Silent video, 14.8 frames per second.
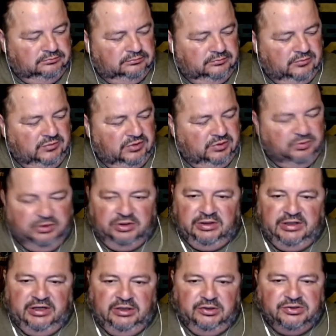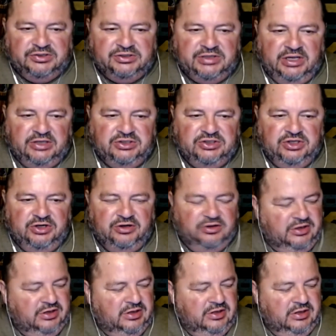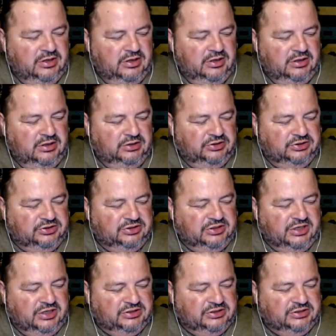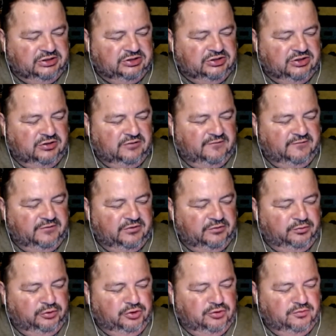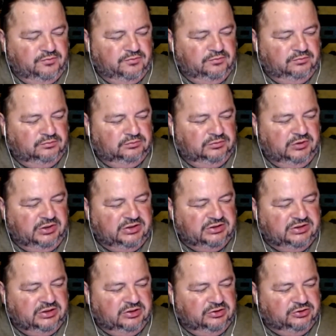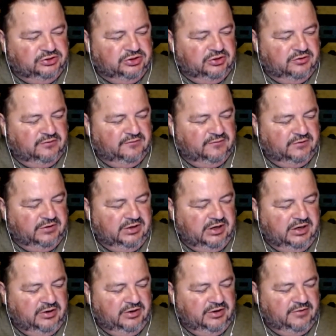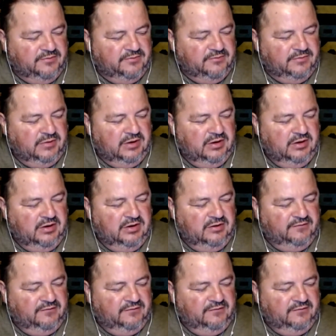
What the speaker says: I'm going to light a little sage here just to kind of set the tone for the room, kind of set a little tone for the area, for the